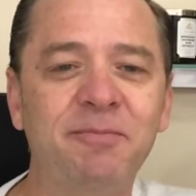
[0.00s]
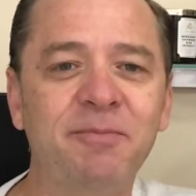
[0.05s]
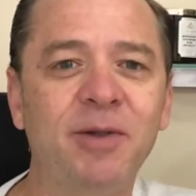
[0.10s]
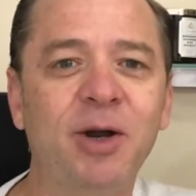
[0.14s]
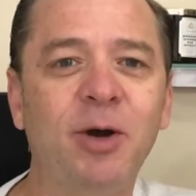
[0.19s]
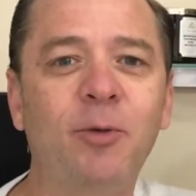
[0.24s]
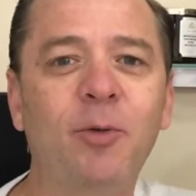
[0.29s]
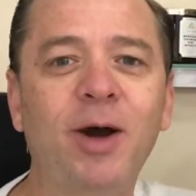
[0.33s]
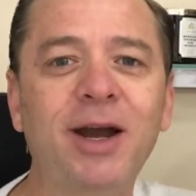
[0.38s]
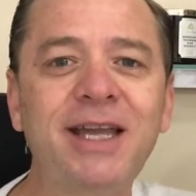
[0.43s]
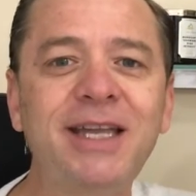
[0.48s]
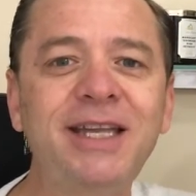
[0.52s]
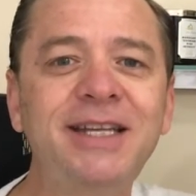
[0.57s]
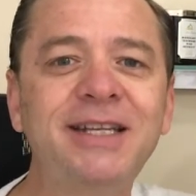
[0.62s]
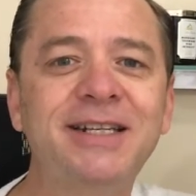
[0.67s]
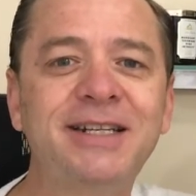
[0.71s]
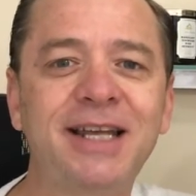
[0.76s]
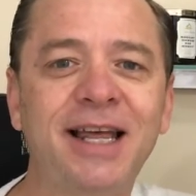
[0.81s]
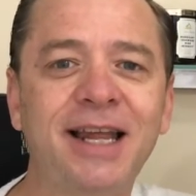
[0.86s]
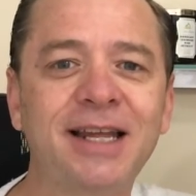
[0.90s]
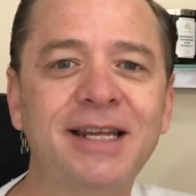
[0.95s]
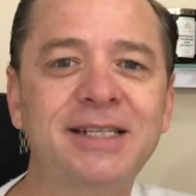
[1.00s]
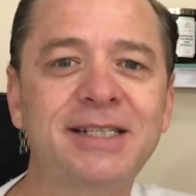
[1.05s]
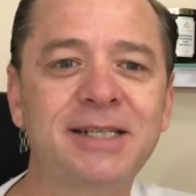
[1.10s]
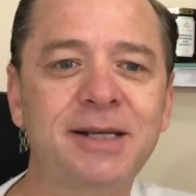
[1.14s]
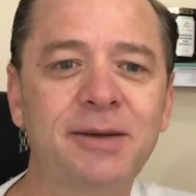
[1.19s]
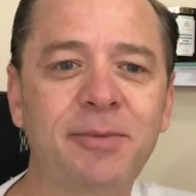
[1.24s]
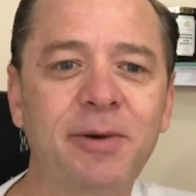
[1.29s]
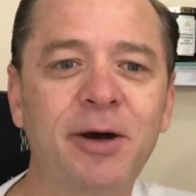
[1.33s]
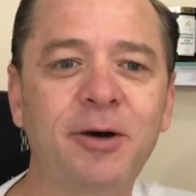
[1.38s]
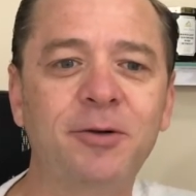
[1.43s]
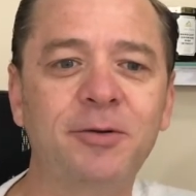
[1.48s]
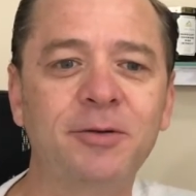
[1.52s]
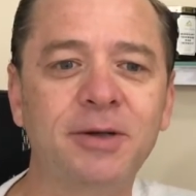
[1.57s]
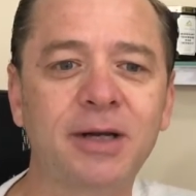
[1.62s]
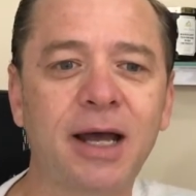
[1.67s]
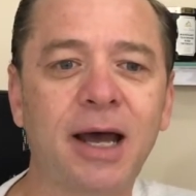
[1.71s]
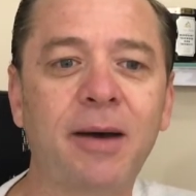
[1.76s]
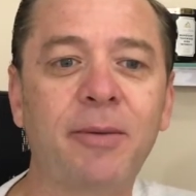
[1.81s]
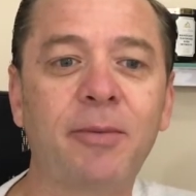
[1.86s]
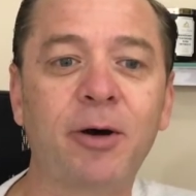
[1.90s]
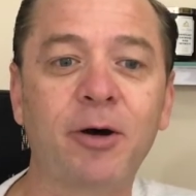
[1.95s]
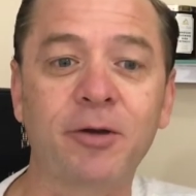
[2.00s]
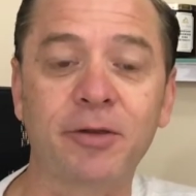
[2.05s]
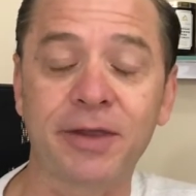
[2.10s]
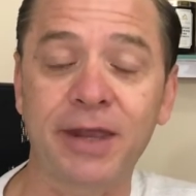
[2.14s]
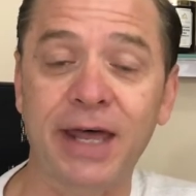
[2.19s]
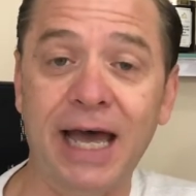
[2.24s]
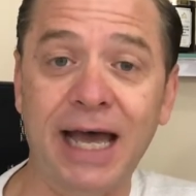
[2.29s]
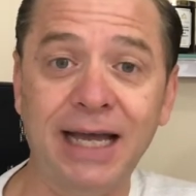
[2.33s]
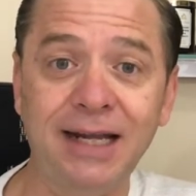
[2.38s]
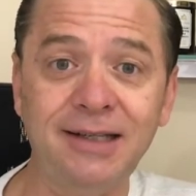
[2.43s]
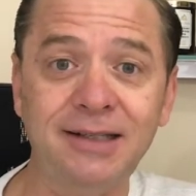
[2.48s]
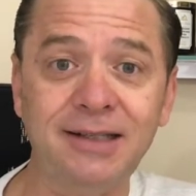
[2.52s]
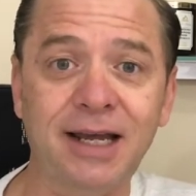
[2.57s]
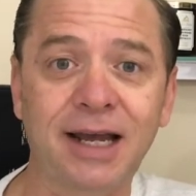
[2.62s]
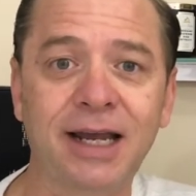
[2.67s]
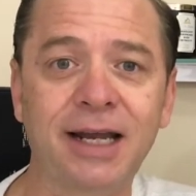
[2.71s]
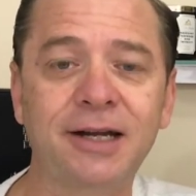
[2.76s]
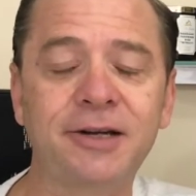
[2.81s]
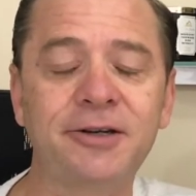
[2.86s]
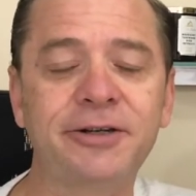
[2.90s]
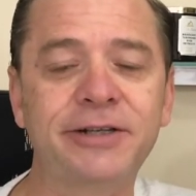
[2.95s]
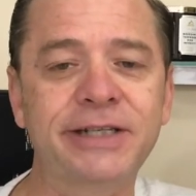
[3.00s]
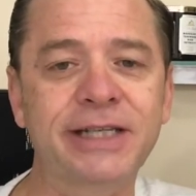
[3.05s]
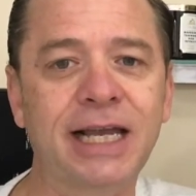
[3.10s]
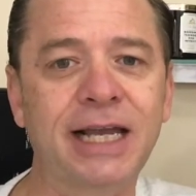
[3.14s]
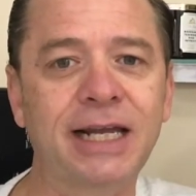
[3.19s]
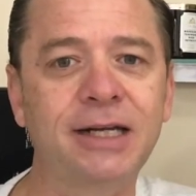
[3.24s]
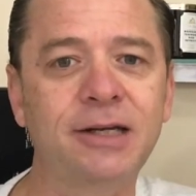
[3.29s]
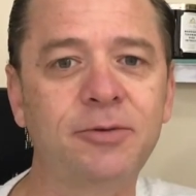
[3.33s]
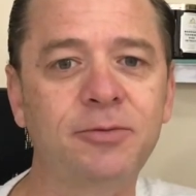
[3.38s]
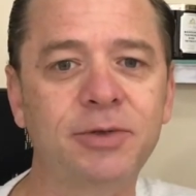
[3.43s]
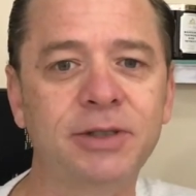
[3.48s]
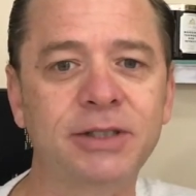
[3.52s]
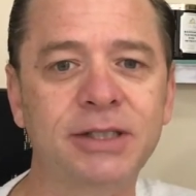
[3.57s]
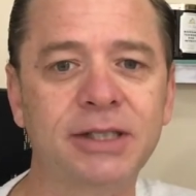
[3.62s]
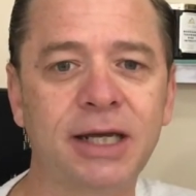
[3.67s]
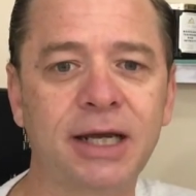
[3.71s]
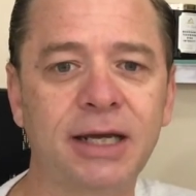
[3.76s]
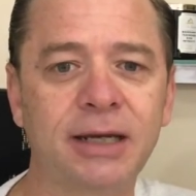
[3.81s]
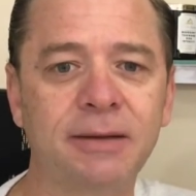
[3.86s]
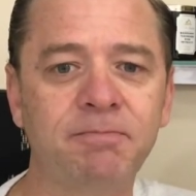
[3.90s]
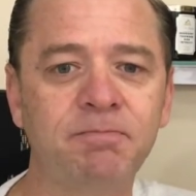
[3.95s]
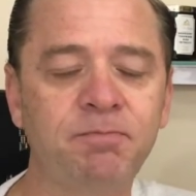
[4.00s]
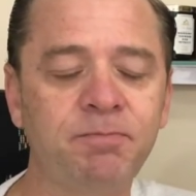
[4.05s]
What can you tell us about that? I understand it was a